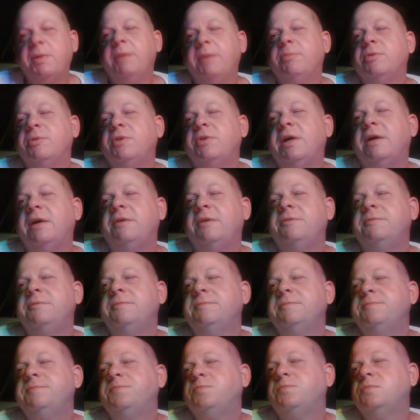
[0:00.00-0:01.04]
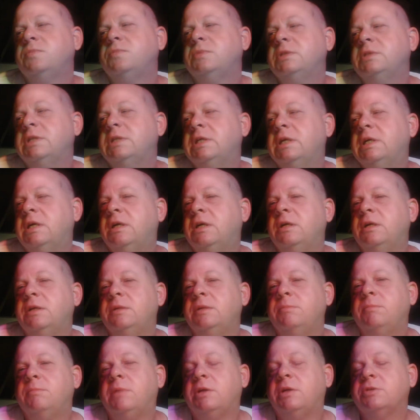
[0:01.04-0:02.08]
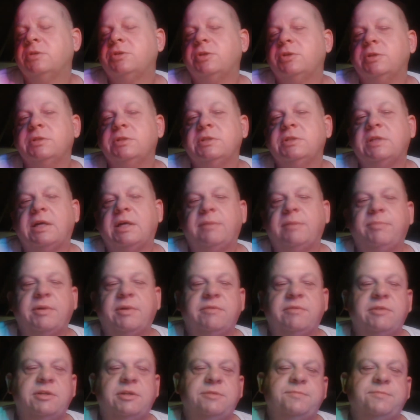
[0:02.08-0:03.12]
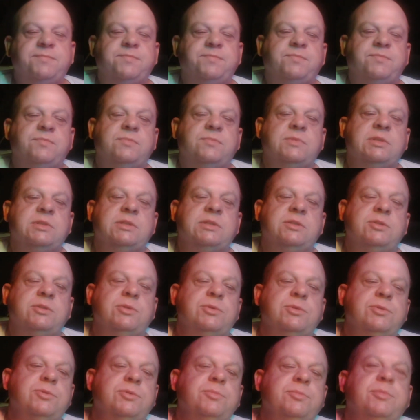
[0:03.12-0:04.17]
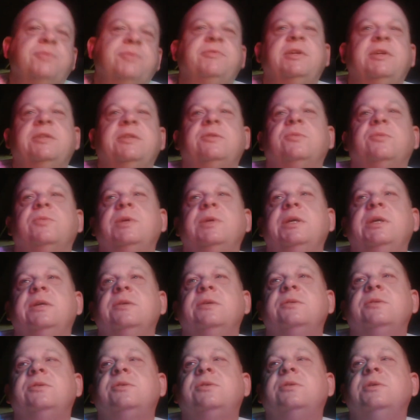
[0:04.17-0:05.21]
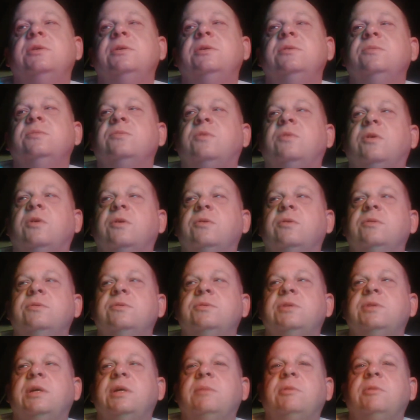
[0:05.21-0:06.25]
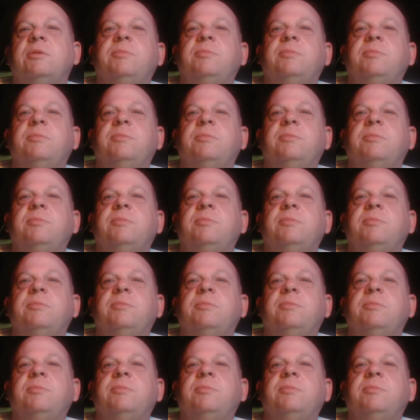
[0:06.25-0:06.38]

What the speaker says: down and mulch on top of it to prevent the weeds. The water is able to